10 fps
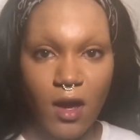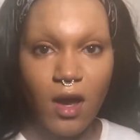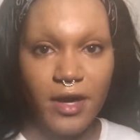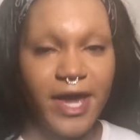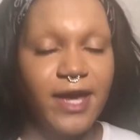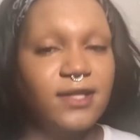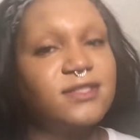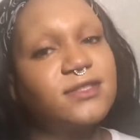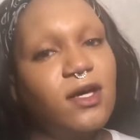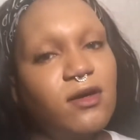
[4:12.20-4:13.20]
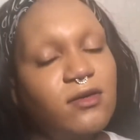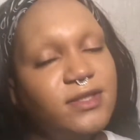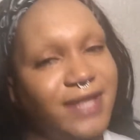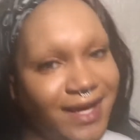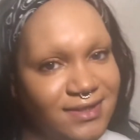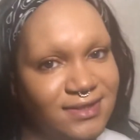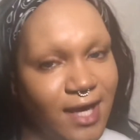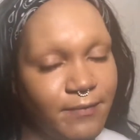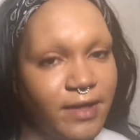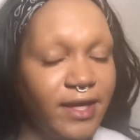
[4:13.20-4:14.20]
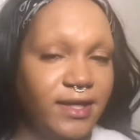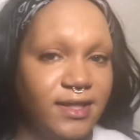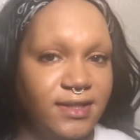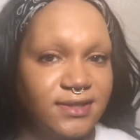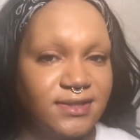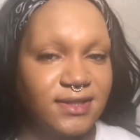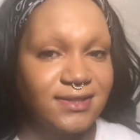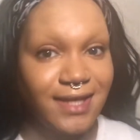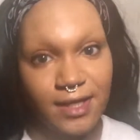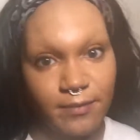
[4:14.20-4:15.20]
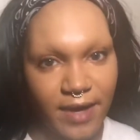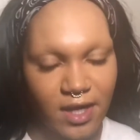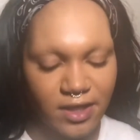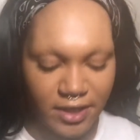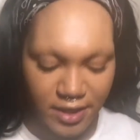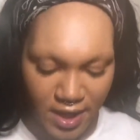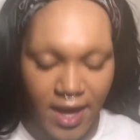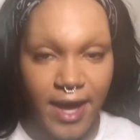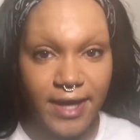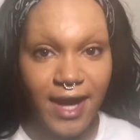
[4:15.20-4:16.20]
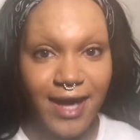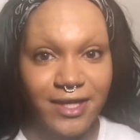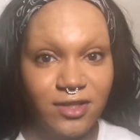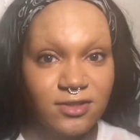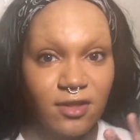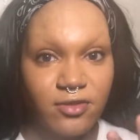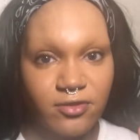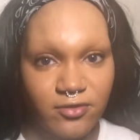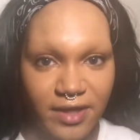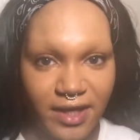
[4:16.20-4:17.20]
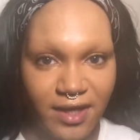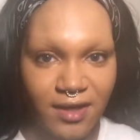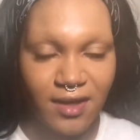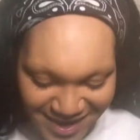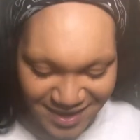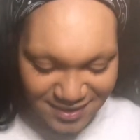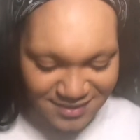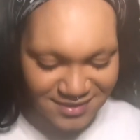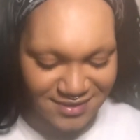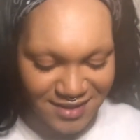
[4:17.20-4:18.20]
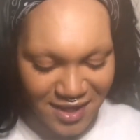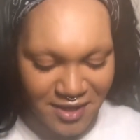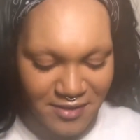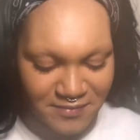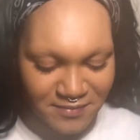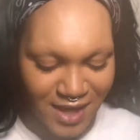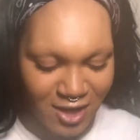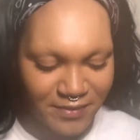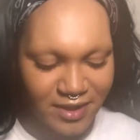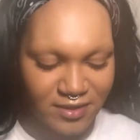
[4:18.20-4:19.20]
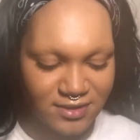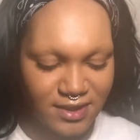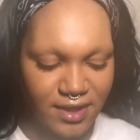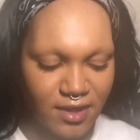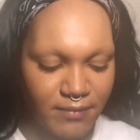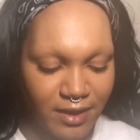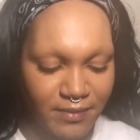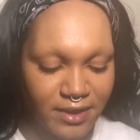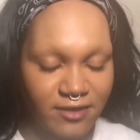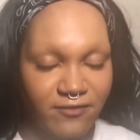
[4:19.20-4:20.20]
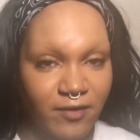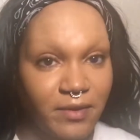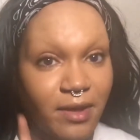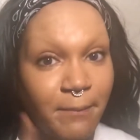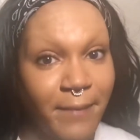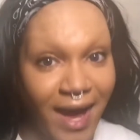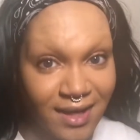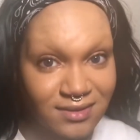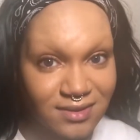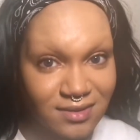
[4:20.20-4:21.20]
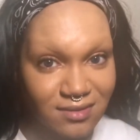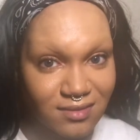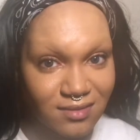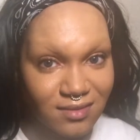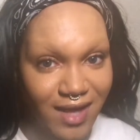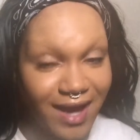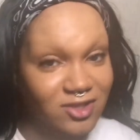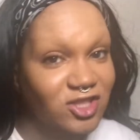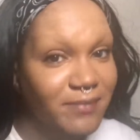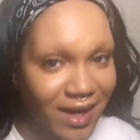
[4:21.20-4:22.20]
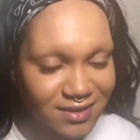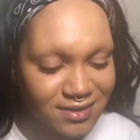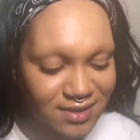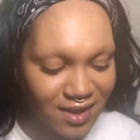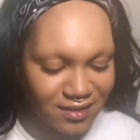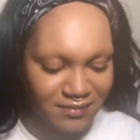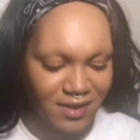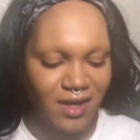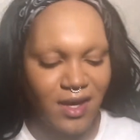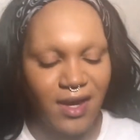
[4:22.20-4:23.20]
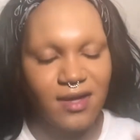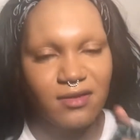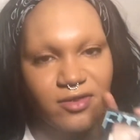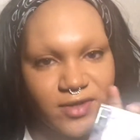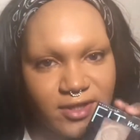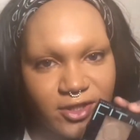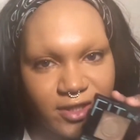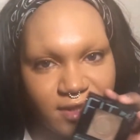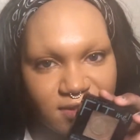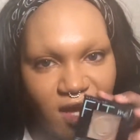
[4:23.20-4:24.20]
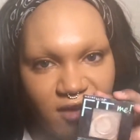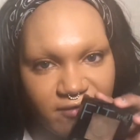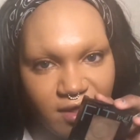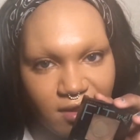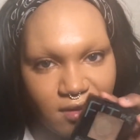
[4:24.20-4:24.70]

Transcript: Okay, so next step is setting powder, and I used 3, and I'll be using Maybelline Fit Me Matte, actually matte this time, and 330 Toffee,